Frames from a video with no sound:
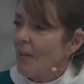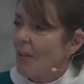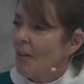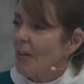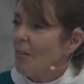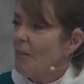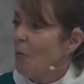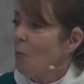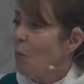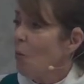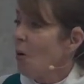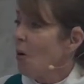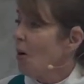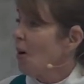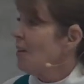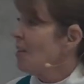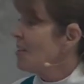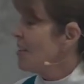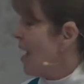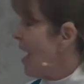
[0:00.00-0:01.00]
The
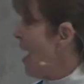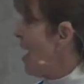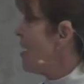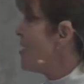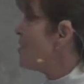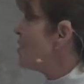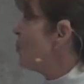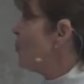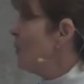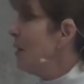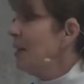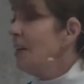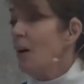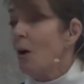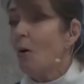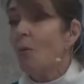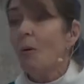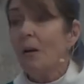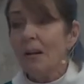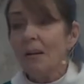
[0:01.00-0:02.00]
world as we
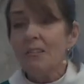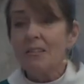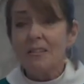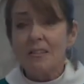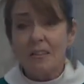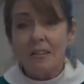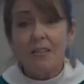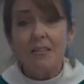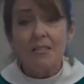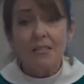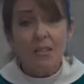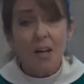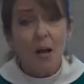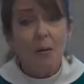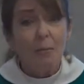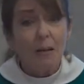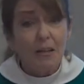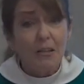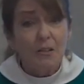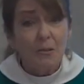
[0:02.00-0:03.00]
know it is
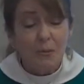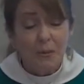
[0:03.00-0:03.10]
coming to an